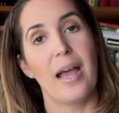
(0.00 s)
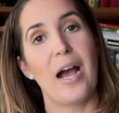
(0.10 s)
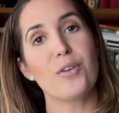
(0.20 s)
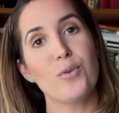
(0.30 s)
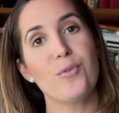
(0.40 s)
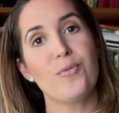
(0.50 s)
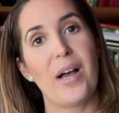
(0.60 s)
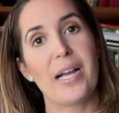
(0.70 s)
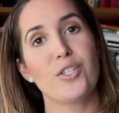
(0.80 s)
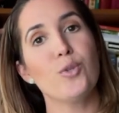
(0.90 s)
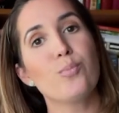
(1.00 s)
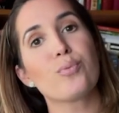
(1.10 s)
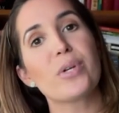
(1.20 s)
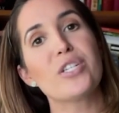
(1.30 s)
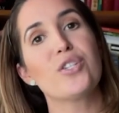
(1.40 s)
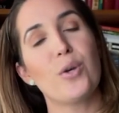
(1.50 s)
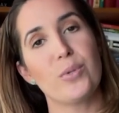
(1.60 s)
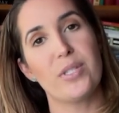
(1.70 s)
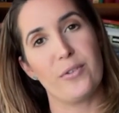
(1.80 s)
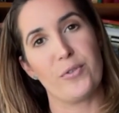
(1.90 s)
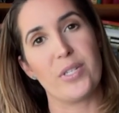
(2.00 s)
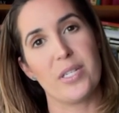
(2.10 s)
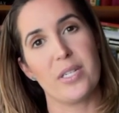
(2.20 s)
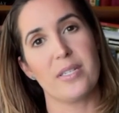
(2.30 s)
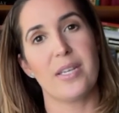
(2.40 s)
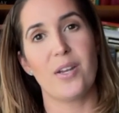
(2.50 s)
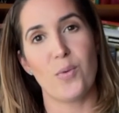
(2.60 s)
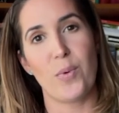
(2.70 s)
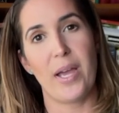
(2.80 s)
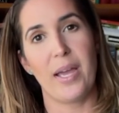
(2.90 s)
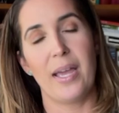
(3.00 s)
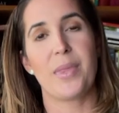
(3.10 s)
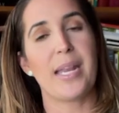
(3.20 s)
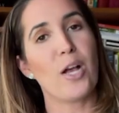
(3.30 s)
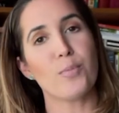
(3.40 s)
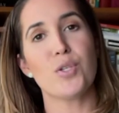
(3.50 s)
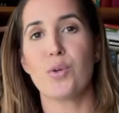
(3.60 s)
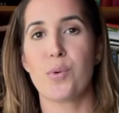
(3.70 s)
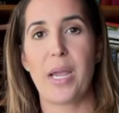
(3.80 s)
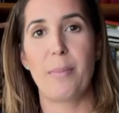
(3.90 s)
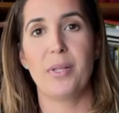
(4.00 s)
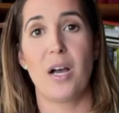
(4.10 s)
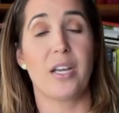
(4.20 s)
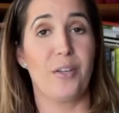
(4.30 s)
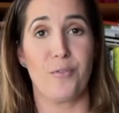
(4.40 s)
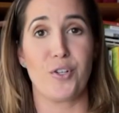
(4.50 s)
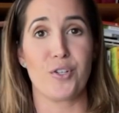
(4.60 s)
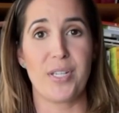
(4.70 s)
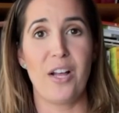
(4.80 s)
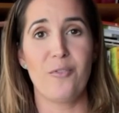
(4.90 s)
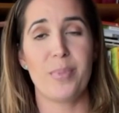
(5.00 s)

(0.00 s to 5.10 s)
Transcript: how you find you bridge those differences in a way that helps you create belonging for yourself,